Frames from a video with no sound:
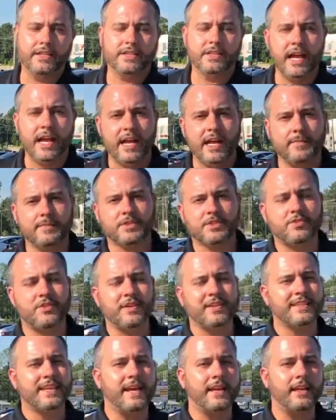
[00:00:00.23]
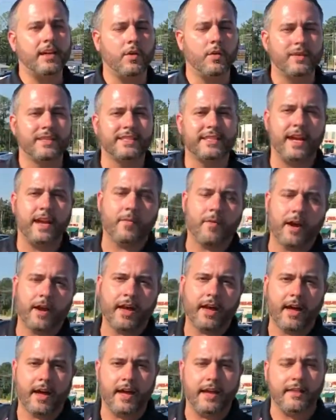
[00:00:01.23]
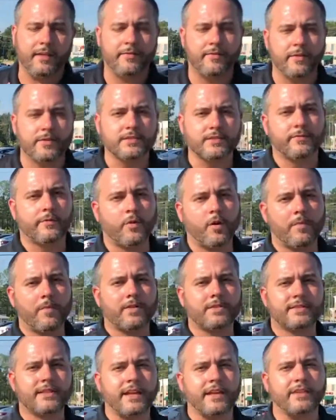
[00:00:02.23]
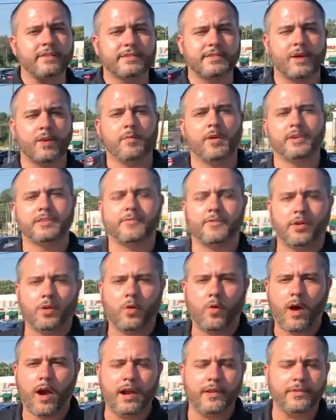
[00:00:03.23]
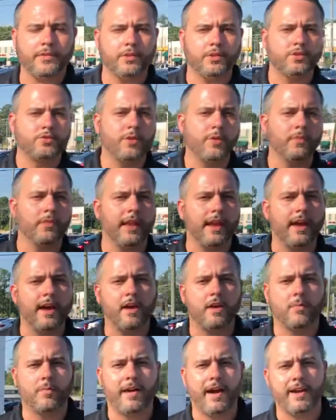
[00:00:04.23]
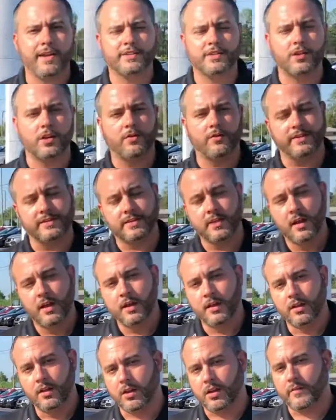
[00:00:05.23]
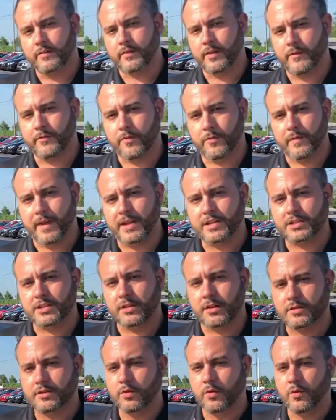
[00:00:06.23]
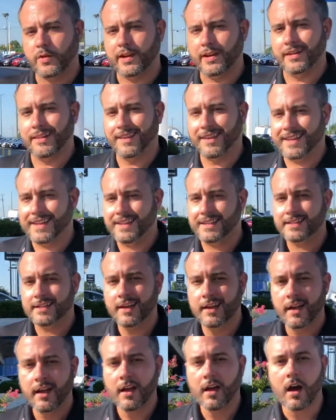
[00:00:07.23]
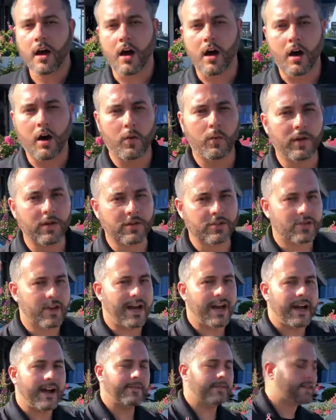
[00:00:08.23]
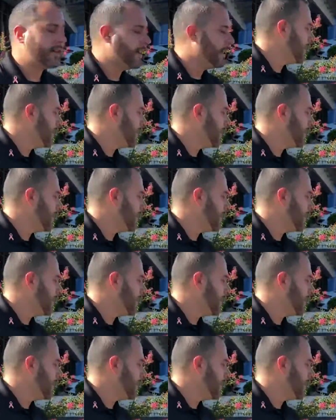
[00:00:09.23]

James Trent Tate here with Tameron Honda. First and foremost, thank you so much for inquiring through the AAA auto buying service. Looking for information on touring elite all-wheel drives.